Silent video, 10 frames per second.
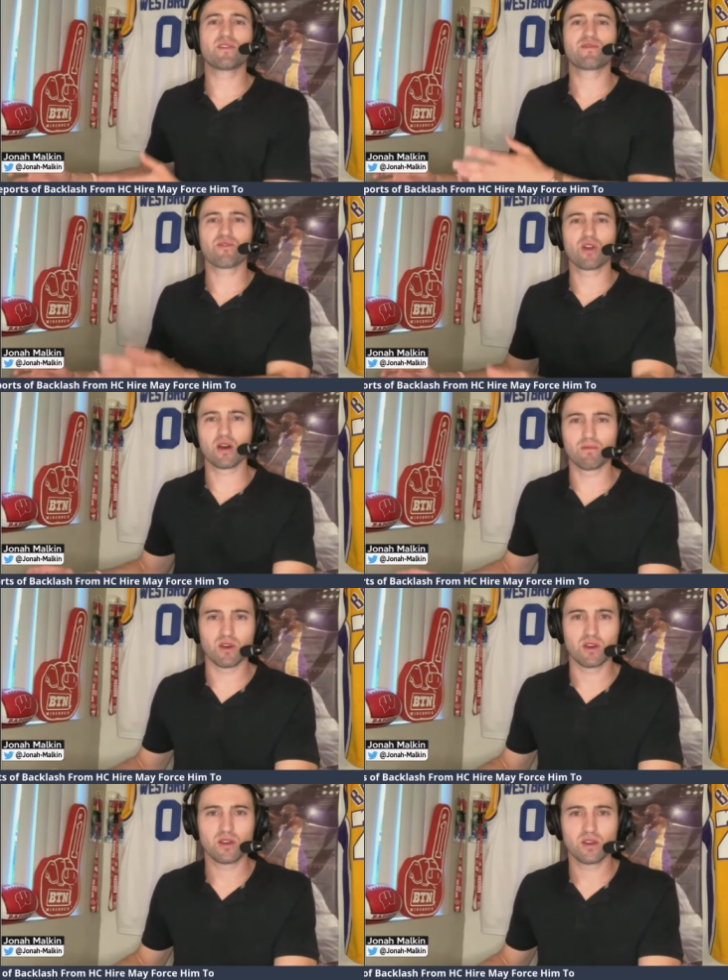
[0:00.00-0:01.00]

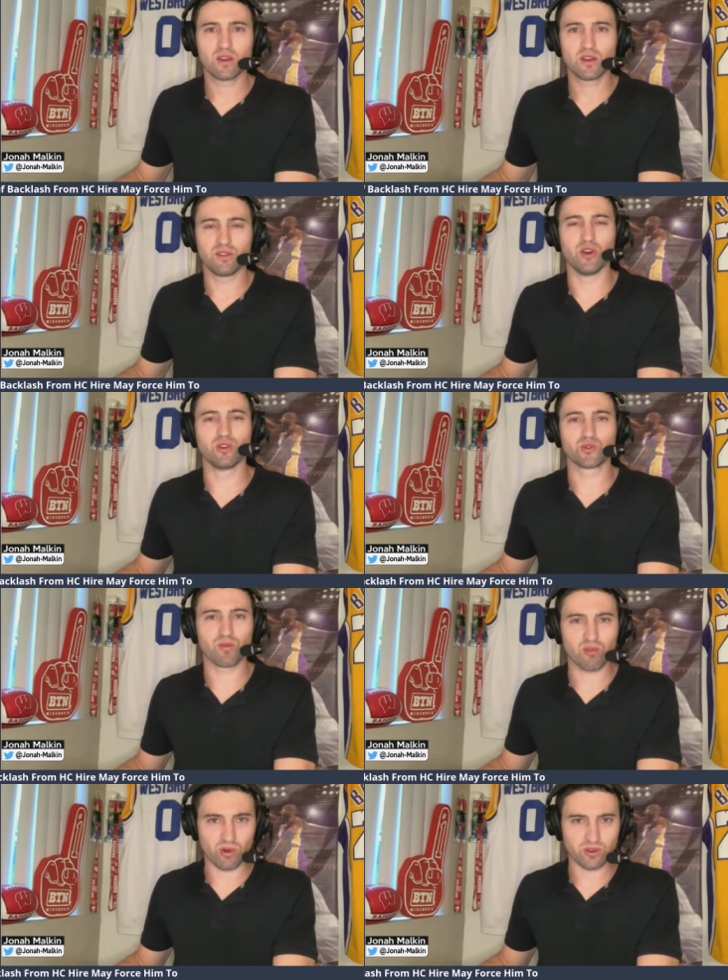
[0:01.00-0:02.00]
from those
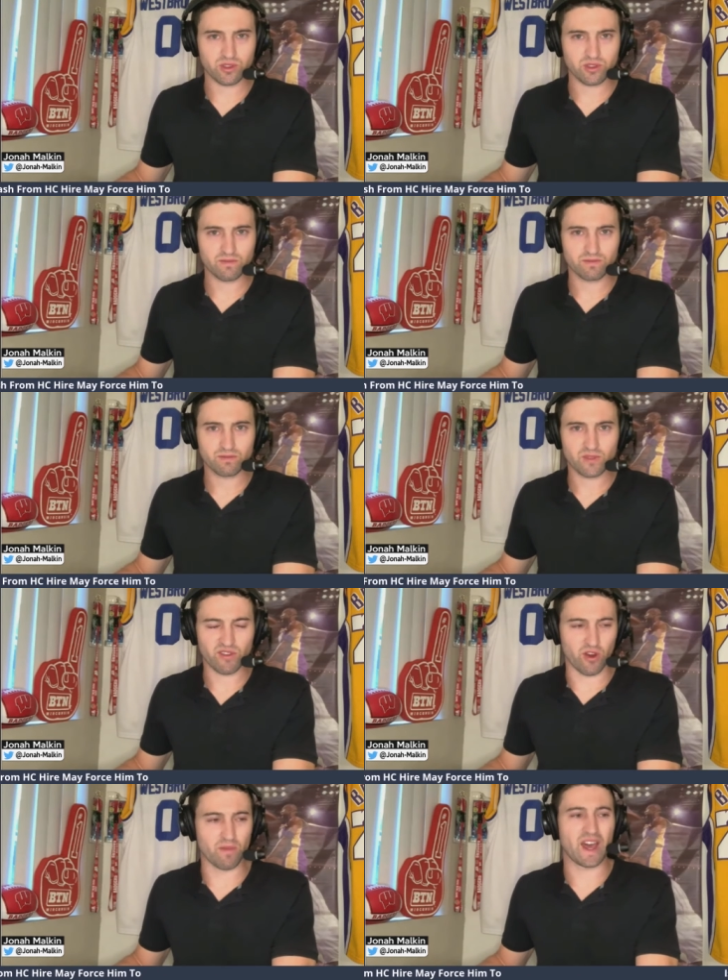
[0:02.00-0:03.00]
reports,
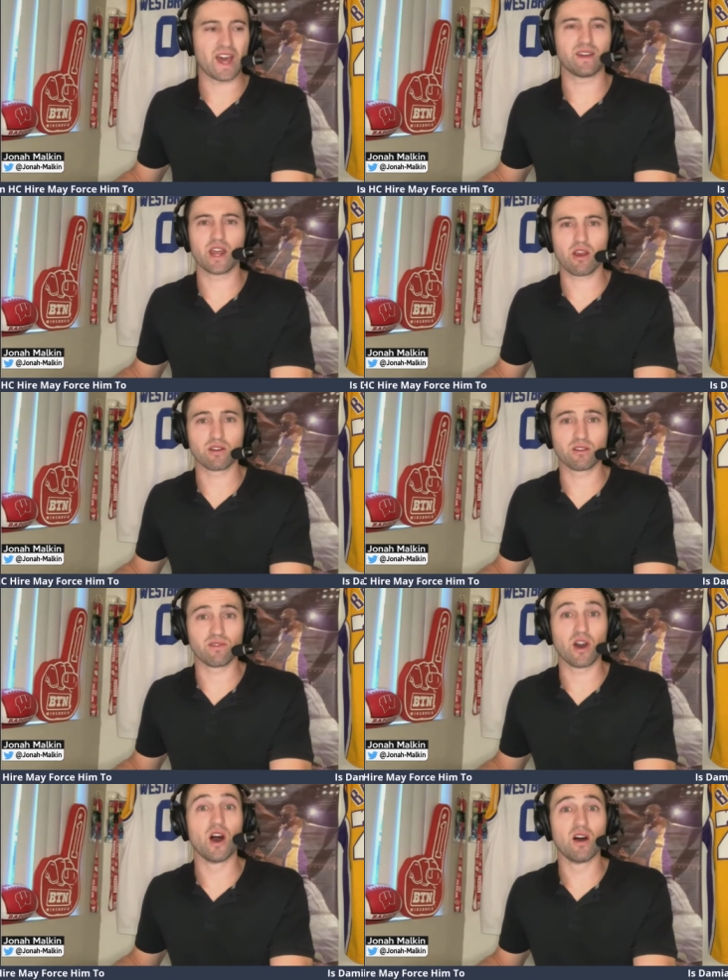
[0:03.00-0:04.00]
from that narrative
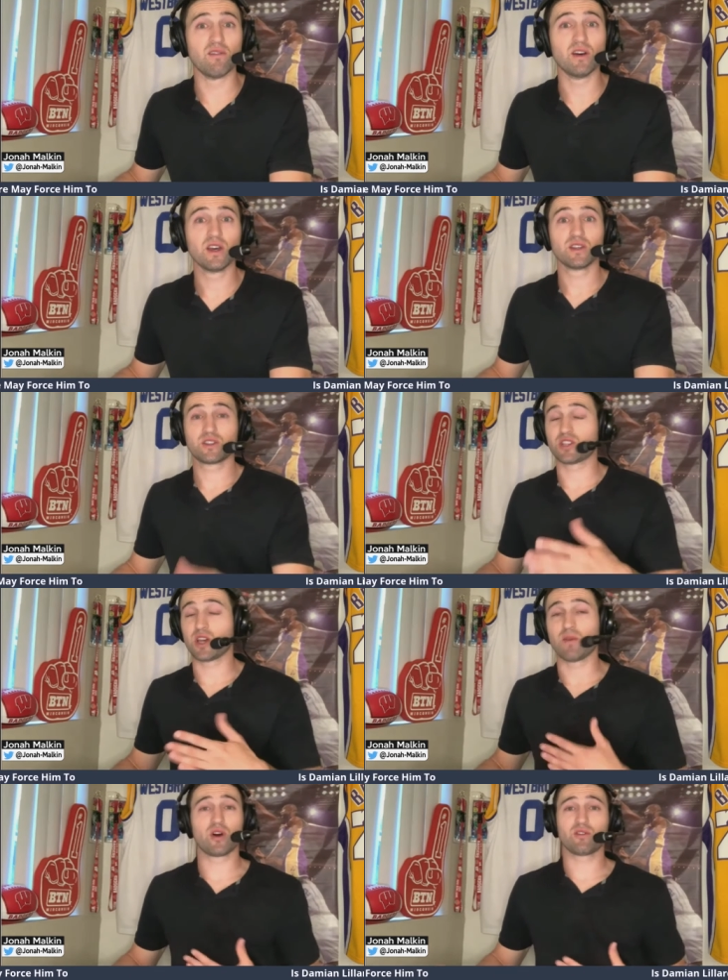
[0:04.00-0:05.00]
of
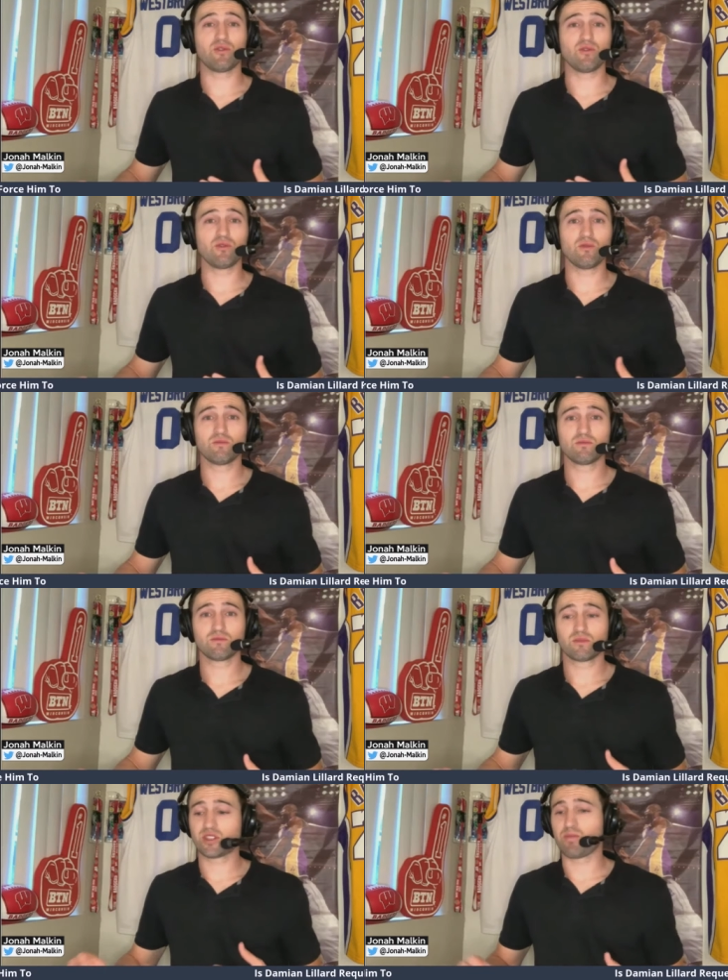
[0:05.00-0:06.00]
someone who
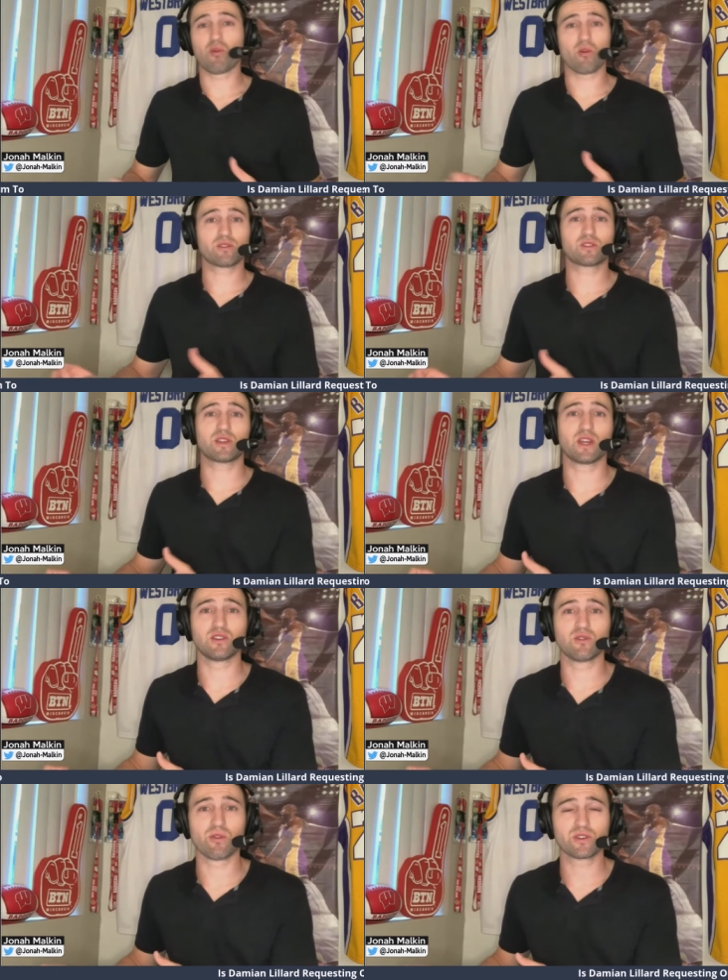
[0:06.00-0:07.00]
supports and
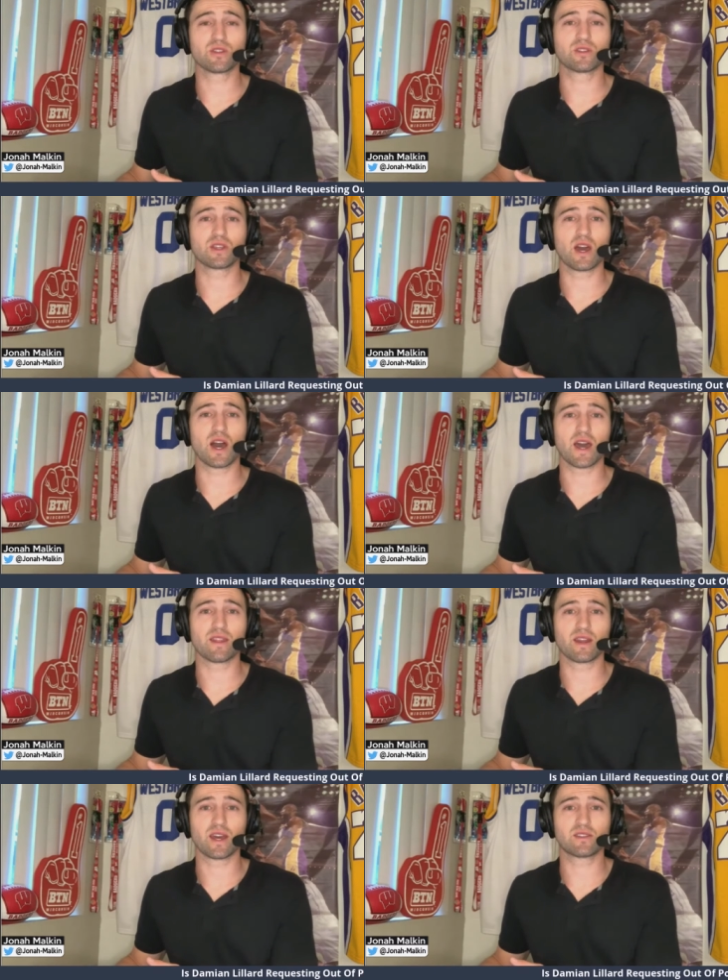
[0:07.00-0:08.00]
endorses a guy
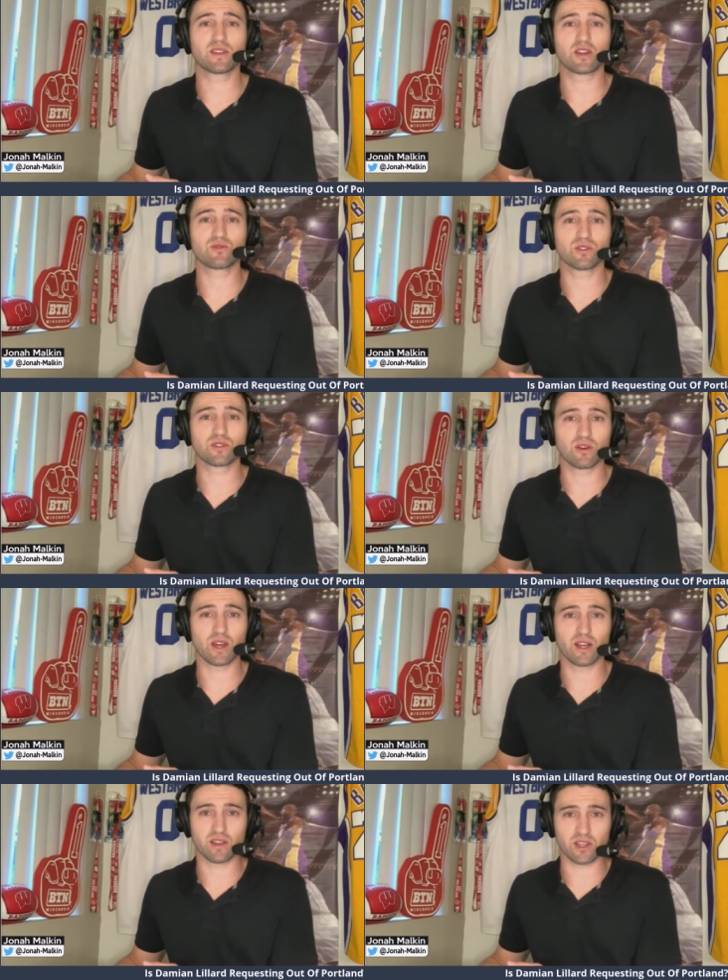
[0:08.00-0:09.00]
that had sexual assault
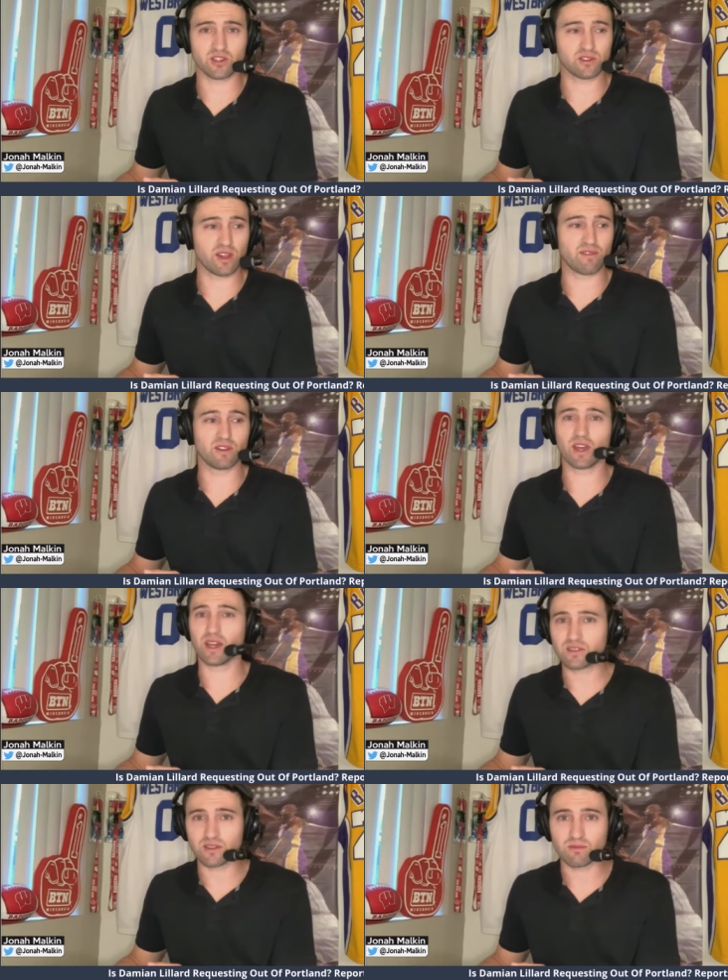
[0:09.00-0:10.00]
allegations levied
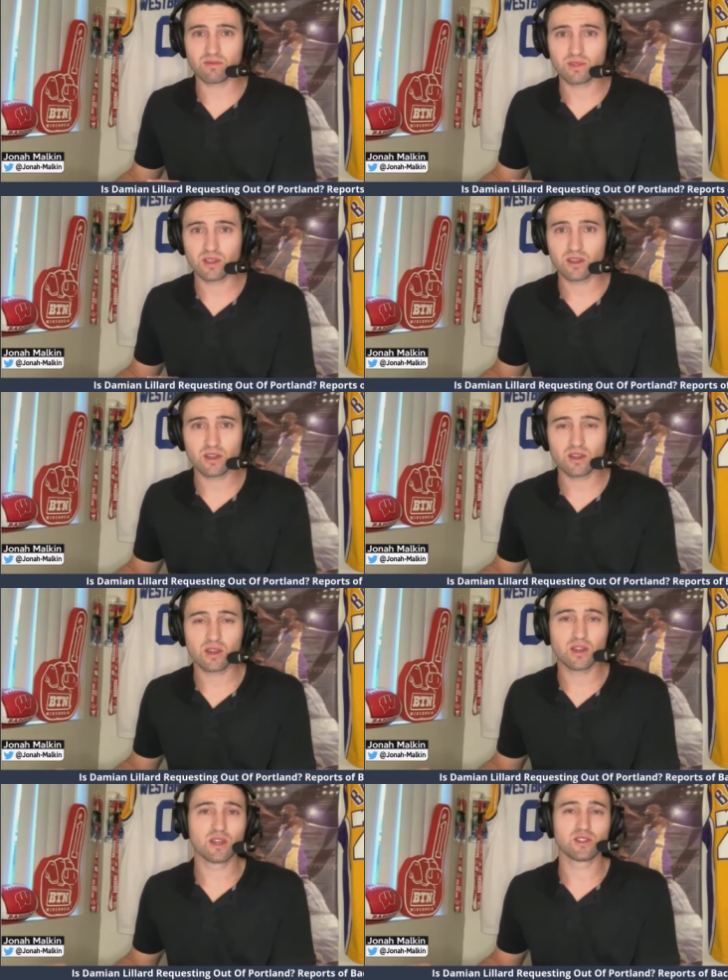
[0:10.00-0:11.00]
against him.
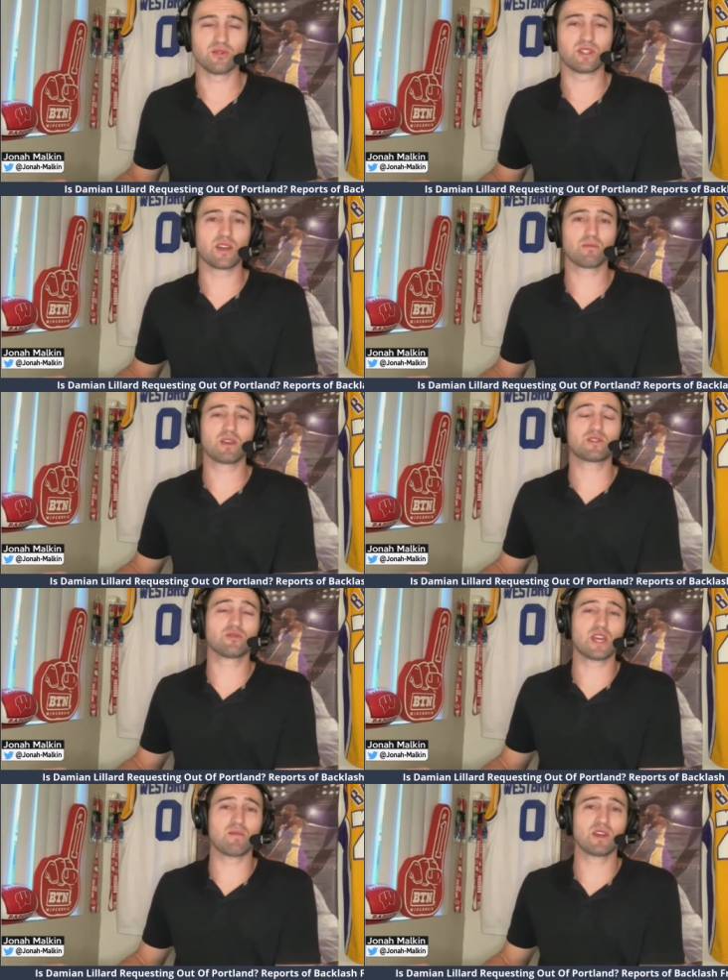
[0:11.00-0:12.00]
So
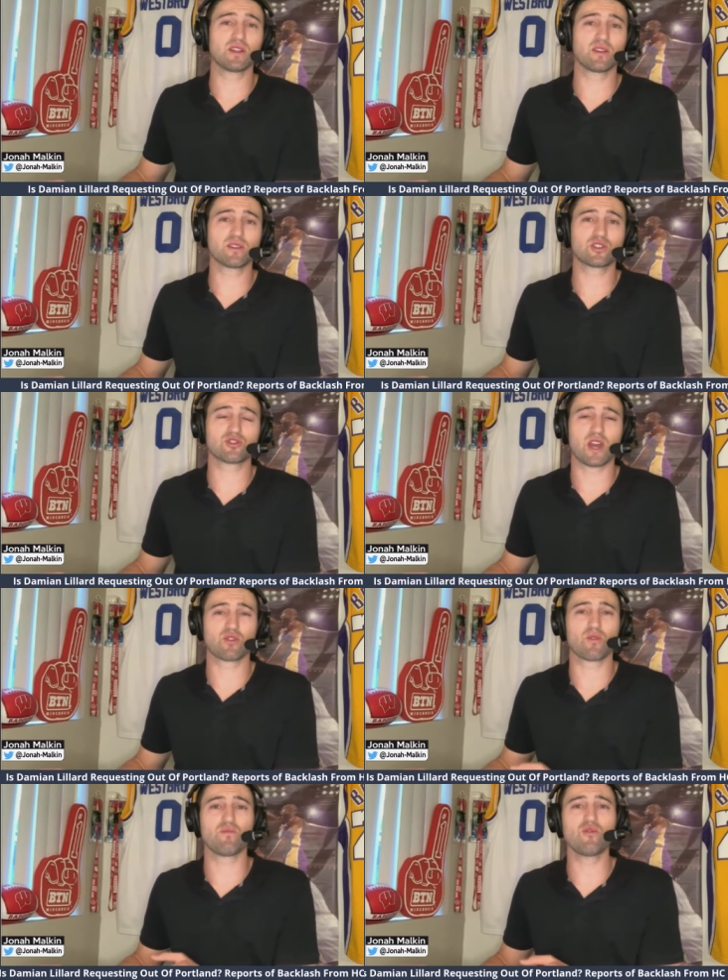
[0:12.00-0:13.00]
Damian Lillard is trying
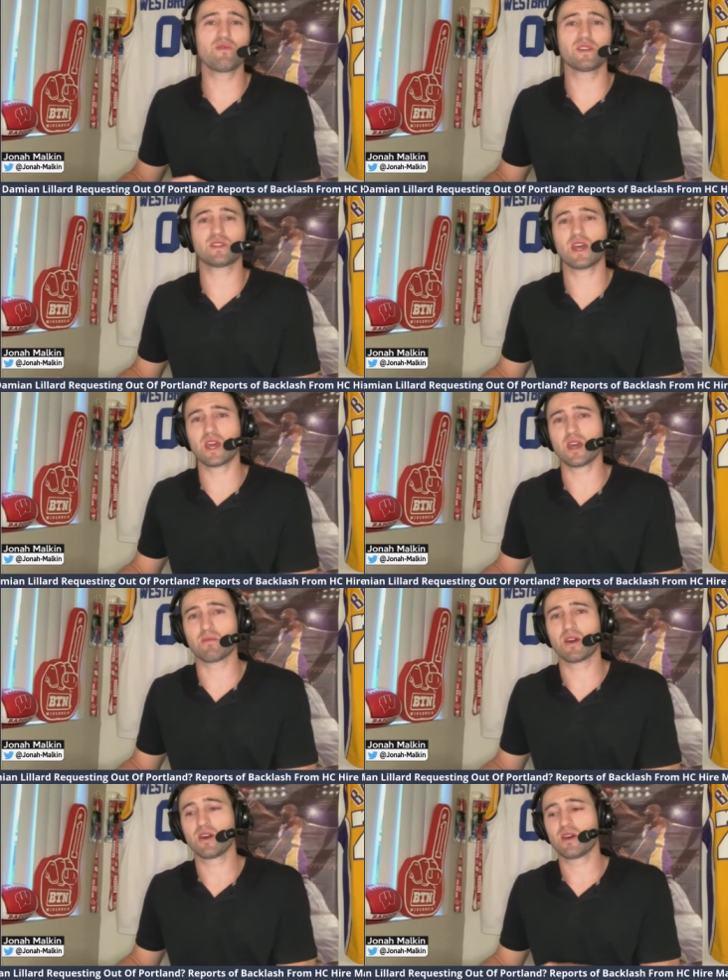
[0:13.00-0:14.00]
to remove his name